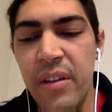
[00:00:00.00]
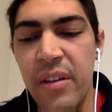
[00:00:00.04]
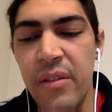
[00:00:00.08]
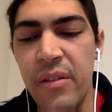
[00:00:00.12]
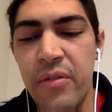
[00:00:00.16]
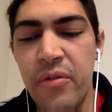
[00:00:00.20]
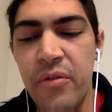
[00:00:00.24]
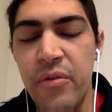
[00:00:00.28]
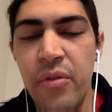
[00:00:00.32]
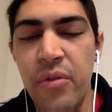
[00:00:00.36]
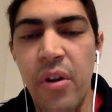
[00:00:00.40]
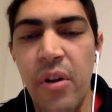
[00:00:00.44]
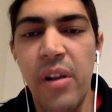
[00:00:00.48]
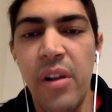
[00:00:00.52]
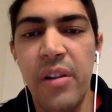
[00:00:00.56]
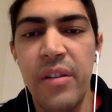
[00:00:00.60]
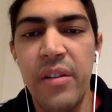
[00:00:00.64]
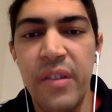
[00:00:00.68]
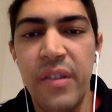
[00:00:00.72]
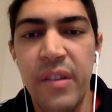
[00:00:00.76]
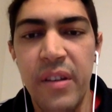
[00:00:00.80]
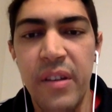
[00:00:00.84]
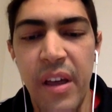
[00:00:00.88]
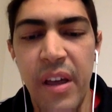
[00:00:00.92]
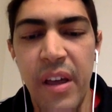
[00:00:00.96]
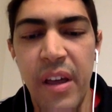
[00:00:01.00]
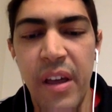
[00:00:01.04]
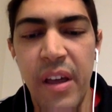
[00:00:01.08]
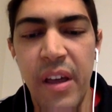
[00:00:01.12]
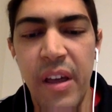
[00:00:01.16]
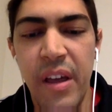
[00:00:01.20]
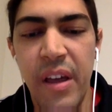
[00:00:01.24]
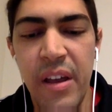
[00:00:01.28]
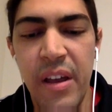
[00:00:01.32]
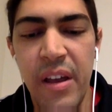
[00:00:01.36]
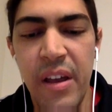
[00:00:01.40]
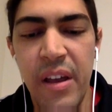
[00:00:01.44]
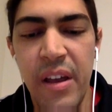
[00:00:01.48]
to dollars,
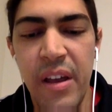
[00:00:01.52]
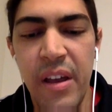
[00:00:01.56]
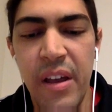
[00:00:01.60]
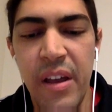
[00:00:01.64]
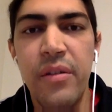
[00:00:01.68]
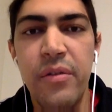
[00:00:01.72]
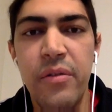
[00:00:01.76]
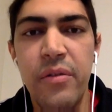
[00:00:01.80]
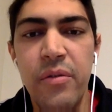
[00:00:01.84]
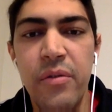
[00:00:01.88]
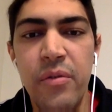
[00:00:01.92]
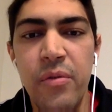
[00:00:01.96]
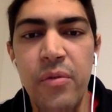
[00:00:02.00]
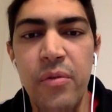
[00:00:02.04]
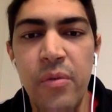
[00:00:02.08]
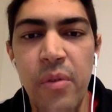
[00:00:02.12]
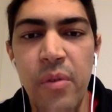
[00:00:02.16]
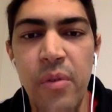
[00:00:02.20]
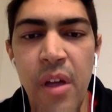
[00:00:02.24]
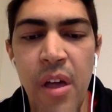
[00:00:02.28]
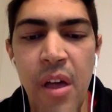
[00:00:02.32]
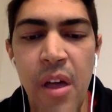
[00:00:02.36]
Canadian dollars, you